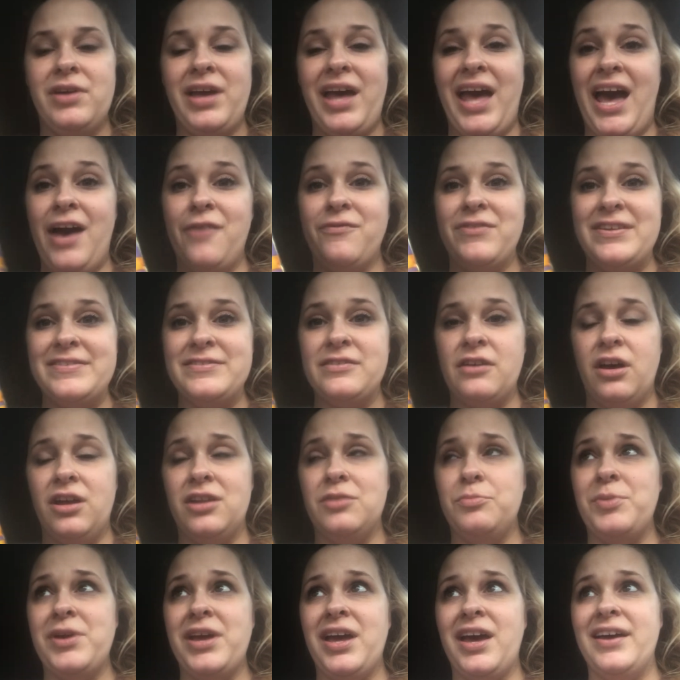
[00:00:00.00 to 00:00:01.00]
have these
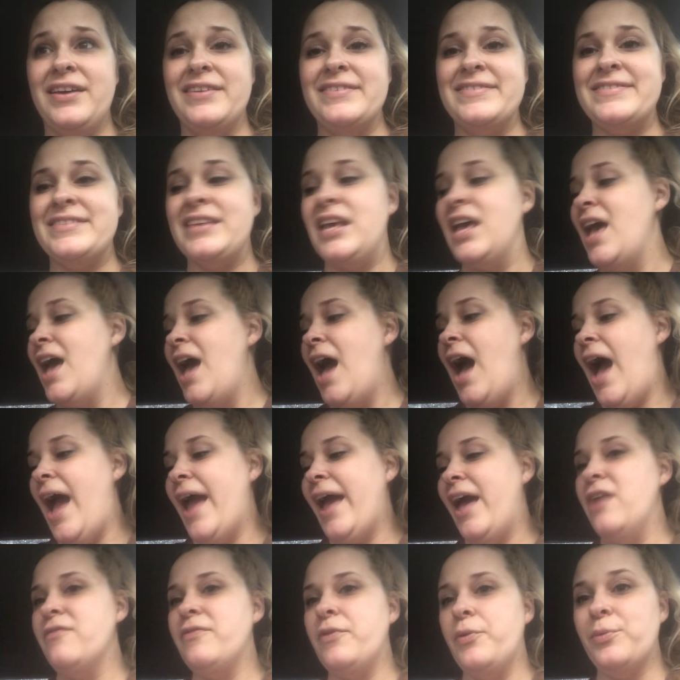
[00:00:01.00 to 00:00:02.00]
on because I
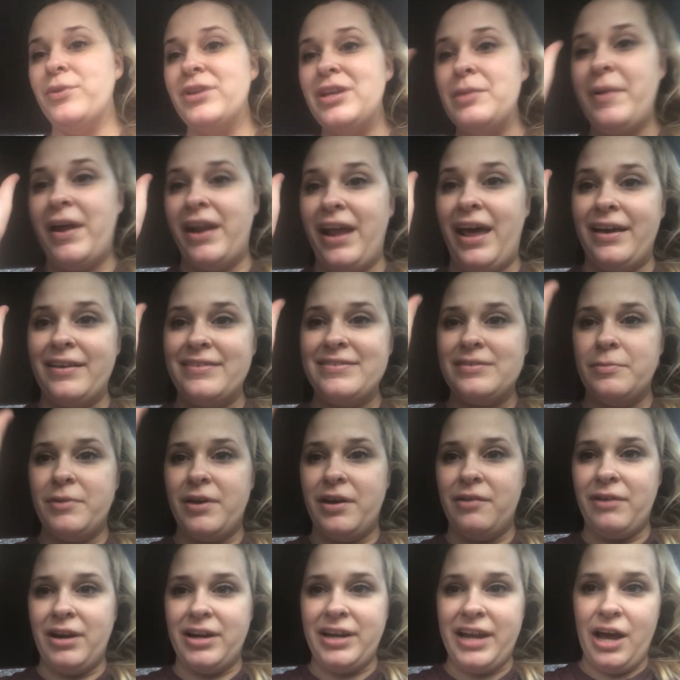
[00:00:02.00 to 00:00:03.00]
have really bad
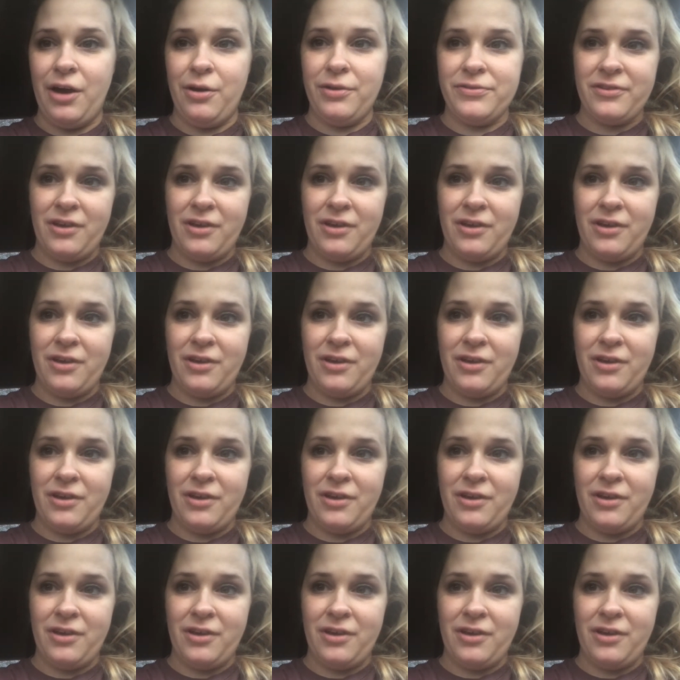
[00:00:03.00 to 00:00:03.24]
eczema right now.